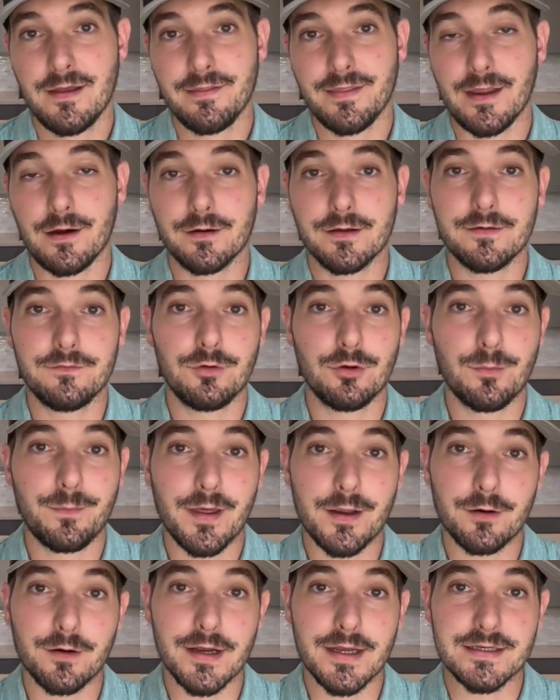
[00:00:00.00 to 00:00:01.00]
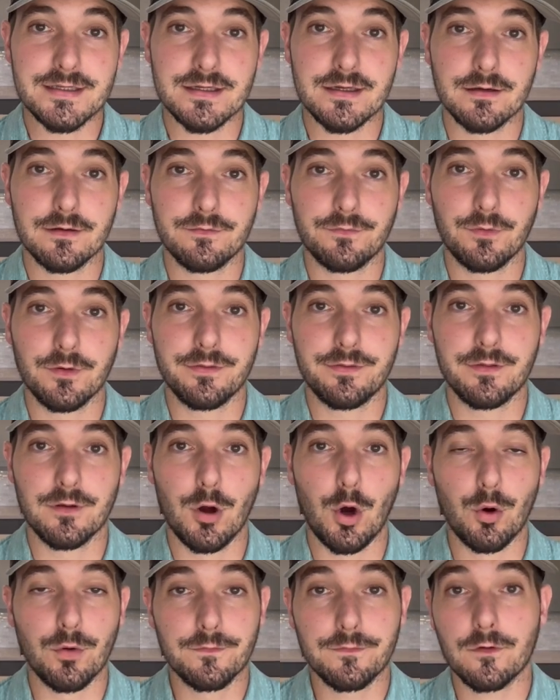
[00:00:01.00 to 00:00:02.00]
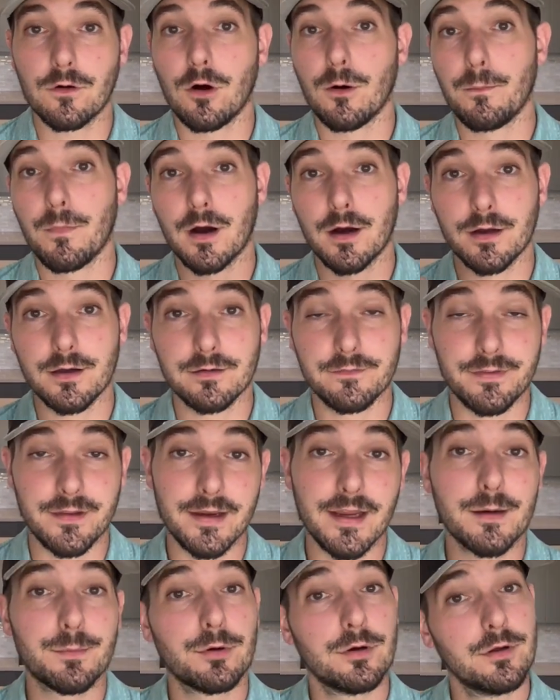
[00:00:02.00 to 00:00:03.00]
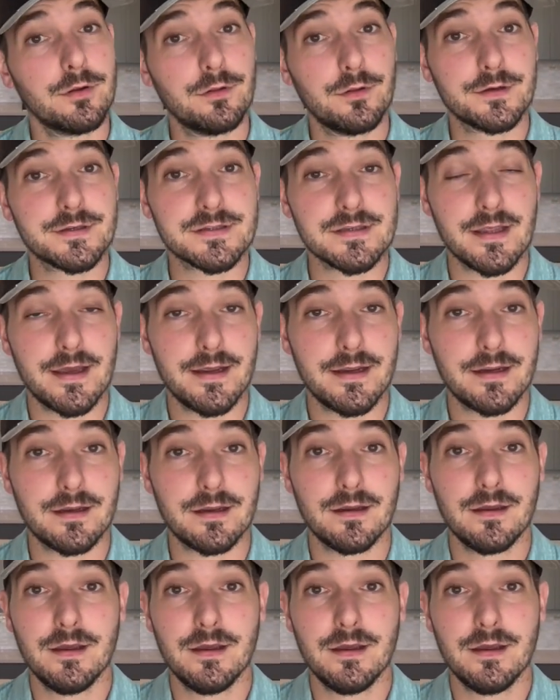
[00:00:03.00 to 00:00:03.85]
That'll give you a better idea of what the overall market of the neighborhood looks like.